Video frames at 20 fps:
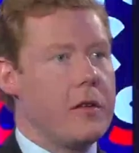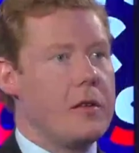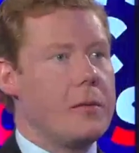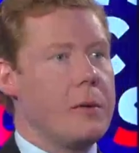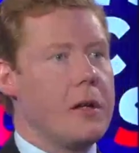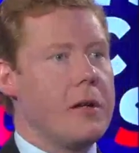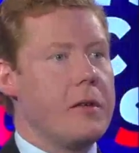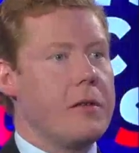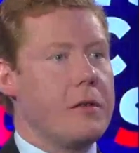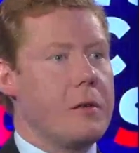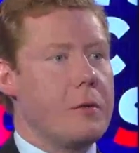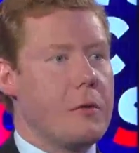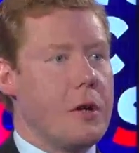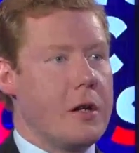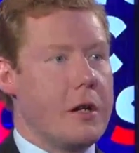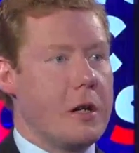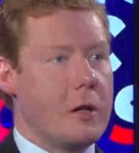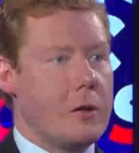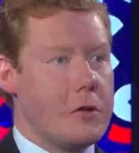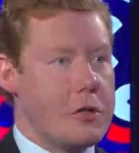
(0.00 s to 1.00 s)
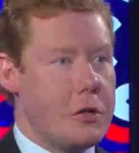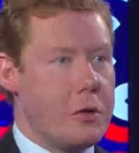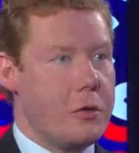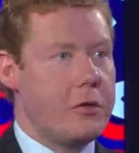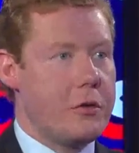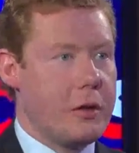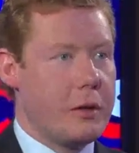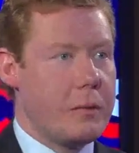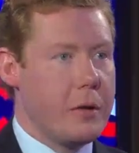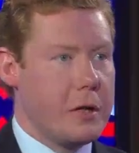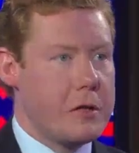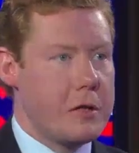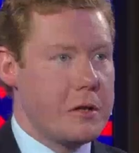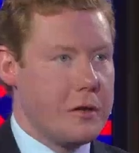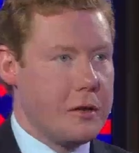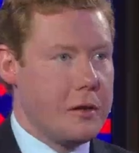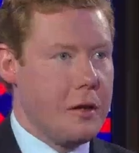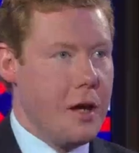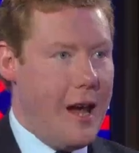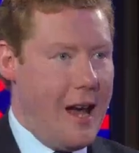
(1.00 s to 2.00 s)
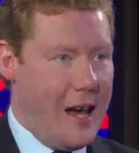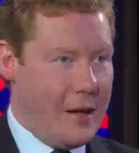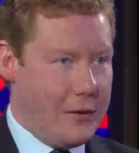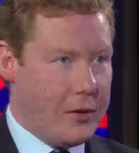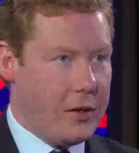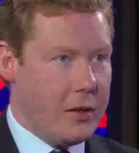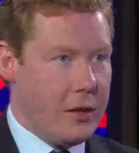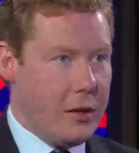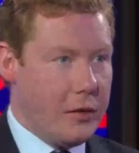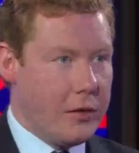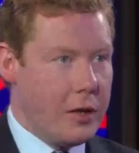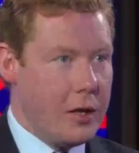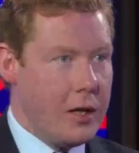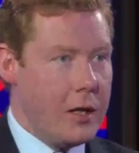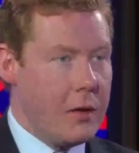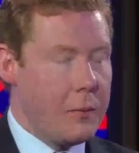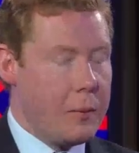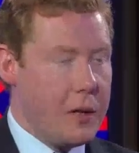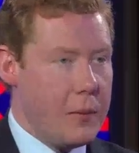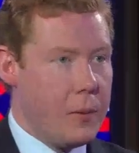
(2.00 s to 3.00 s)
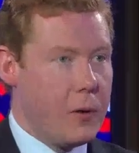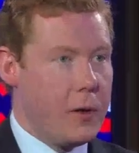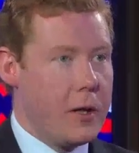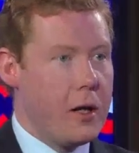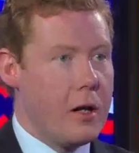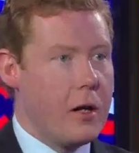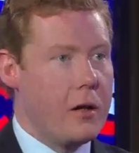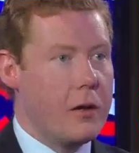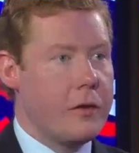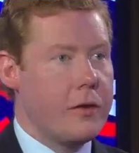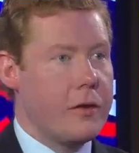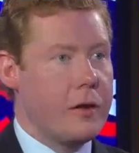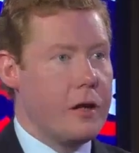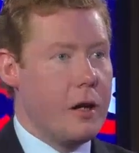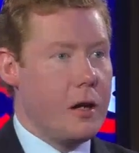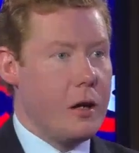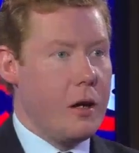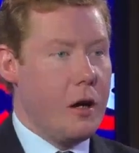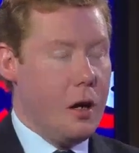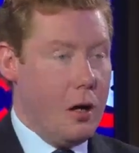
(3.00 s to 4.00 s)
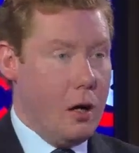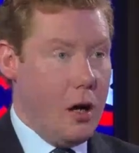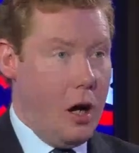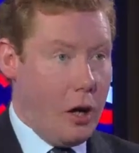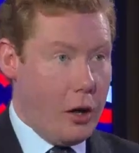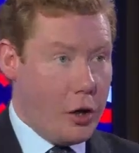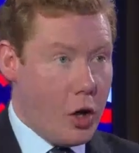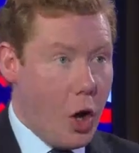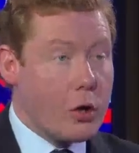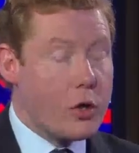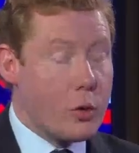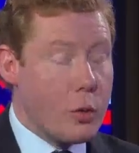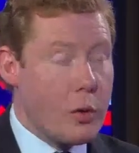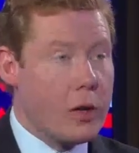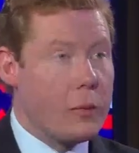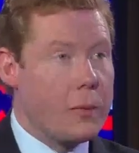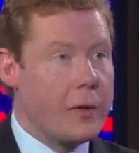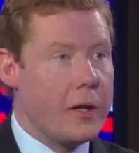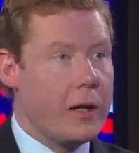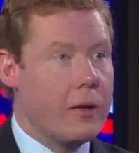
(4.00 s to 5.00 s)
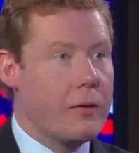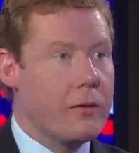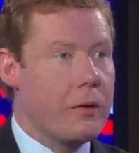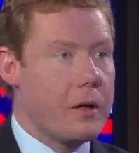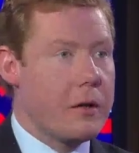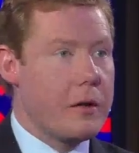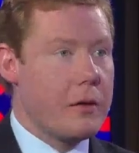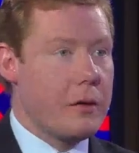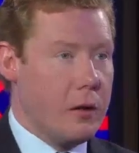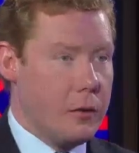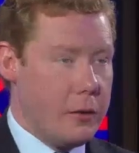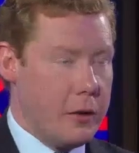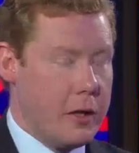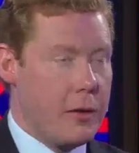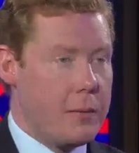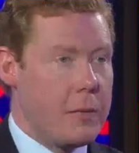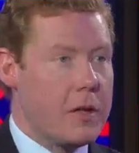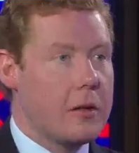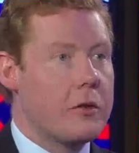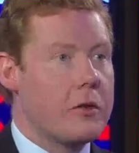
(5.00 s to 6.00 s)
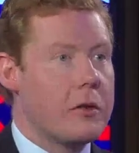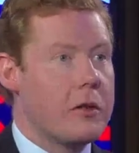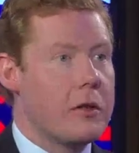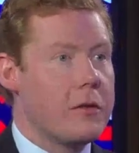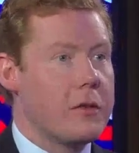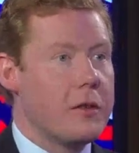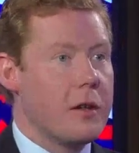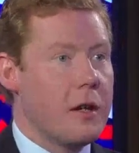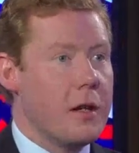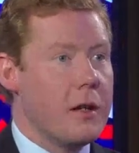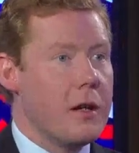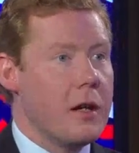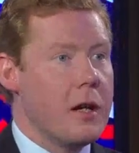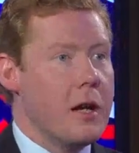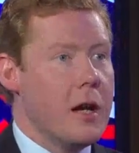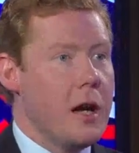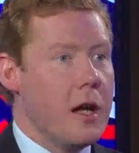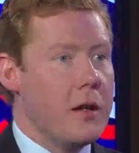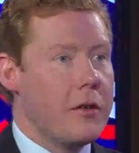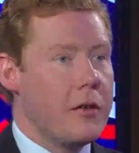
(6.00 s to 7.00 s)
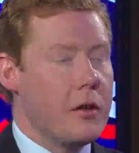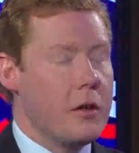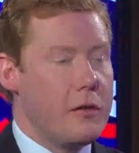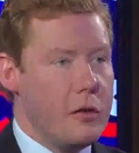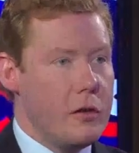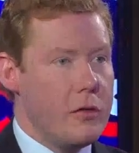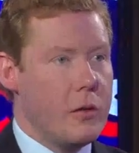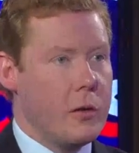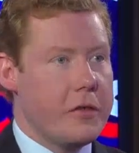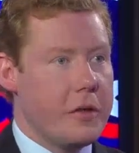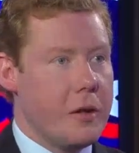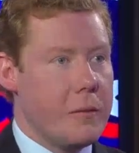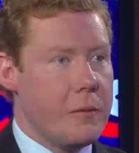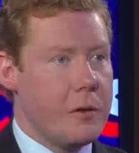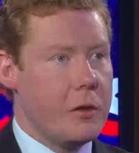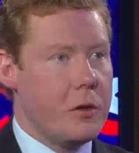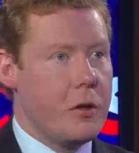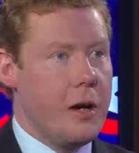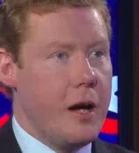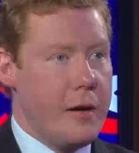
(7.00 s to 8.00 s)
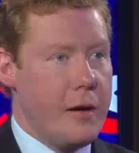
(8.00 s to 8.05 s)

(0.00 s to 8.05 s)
of these places are running on shoestring budgets as it is, people in arts are not well paid, whether on the administrative side. And so if you've got someone who